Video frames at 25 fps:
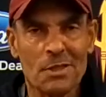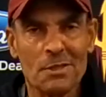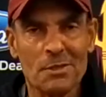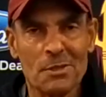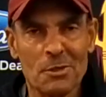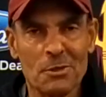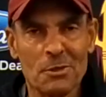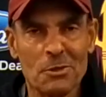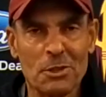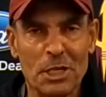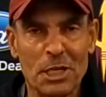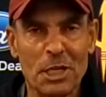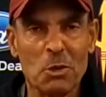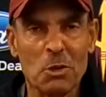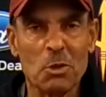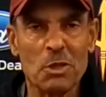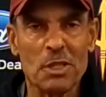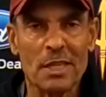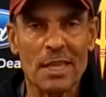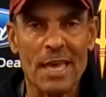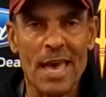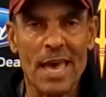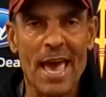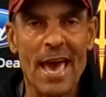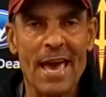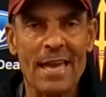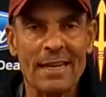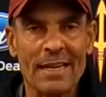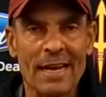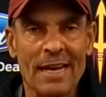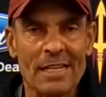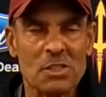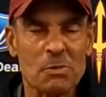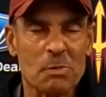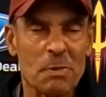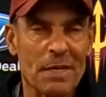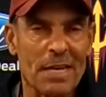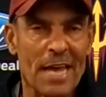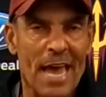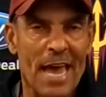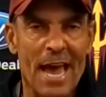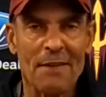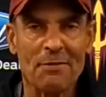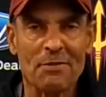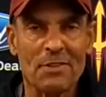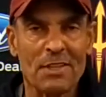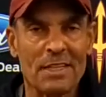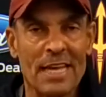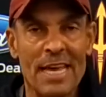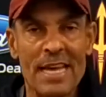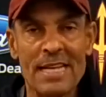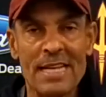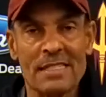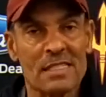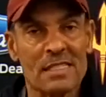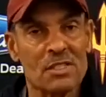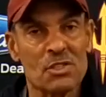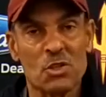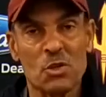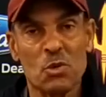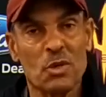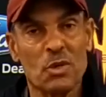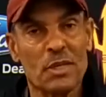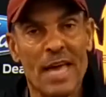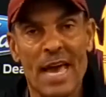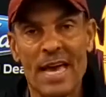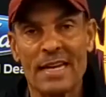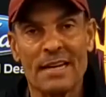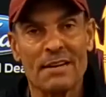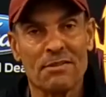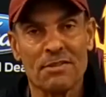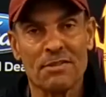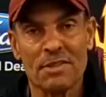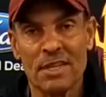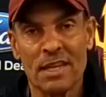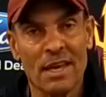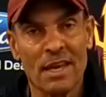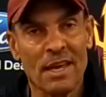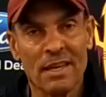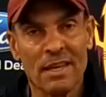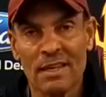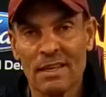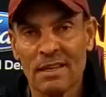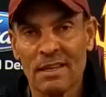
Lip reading: you deal with that. I spend half the day just doing that every day.